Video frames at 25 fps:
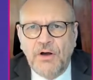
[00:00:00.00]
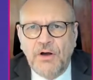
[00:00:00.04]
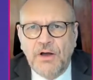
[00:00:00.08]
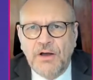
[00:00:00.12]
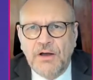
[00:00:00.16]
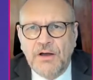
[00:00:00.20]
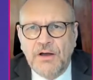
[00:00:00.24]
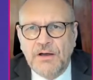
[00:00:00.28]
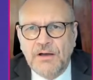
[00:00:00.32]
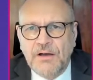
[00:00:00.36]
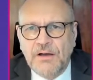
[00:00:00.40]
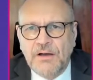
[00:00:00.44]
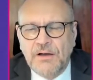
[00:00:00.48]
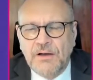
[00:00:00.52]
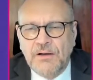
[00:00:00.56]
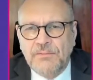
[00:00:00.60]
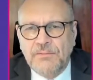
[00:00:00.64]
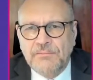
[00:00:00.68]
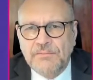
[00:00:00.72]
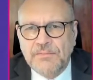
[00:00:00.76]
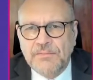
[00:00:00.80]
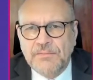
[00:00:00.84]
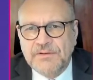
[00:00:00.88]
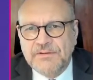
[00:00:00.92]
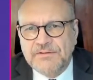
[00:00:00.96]

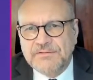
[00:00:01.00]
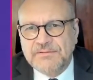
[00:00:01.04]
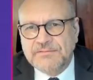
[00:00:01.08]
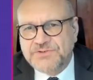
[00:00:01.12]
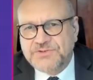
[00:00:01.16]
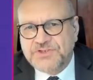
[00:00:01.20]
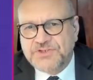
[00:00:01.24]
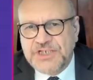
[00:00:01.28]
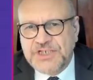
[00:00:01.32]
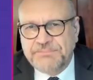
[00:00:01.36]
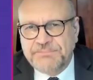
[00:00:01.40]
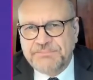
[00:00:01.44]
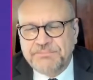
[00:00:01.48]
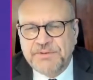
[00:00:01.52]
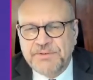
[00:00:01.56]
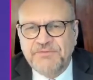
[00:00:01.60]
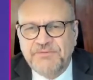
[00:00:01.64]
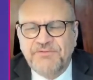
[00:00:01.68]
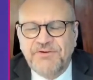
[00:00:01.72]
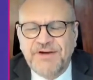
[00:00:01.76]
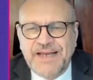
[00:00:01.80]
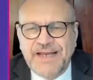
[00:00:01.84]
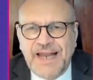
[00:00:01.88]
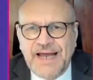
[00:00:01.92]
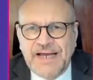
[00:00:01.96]
uh, cheap
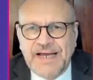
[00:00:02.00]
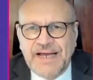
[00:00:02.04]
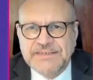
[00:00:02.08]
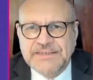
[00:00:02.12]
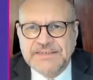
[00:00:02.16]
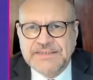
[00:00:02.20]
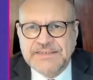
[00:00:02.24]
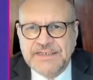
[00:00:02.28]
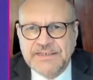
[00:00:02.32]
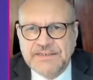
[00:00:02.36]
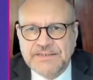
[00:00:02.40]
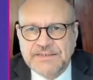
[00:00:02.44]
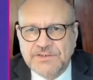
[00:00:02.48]
financing,